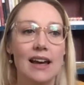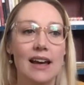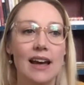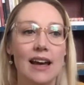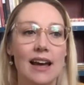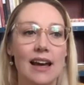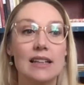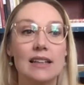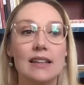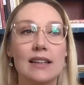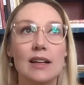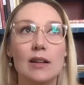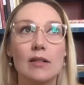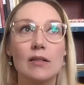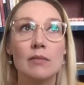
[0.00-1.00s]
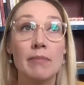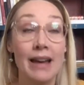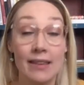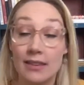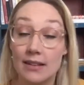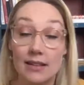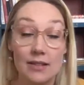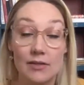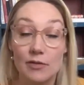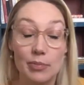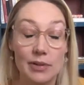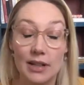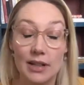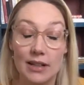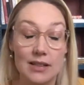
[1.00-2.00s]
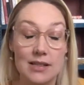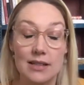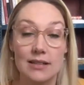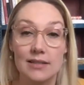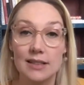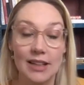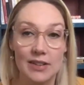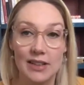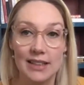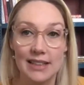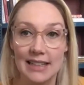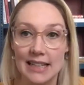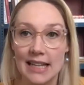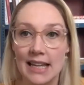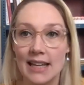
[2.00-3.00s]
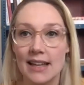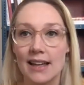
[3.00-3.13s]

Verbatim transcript: and in their method of production, definitely.